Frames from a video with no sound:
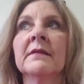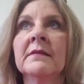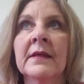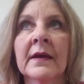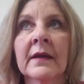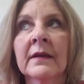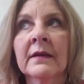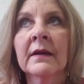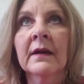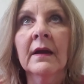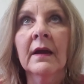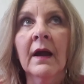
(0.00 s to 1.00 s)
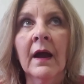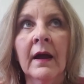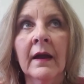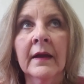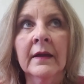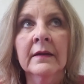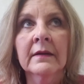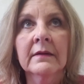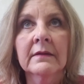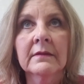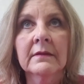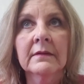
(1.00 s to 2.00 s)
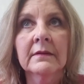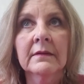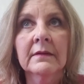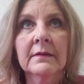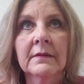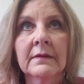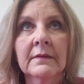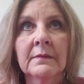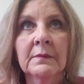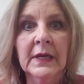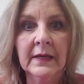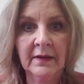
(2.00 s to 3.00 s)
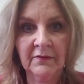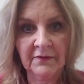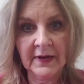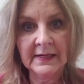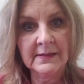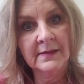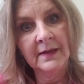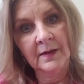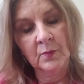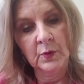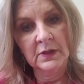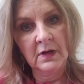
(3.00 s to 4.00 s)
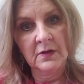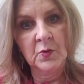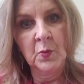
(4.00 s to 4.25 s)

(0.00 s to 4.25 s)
Then I became fascinated with Dr.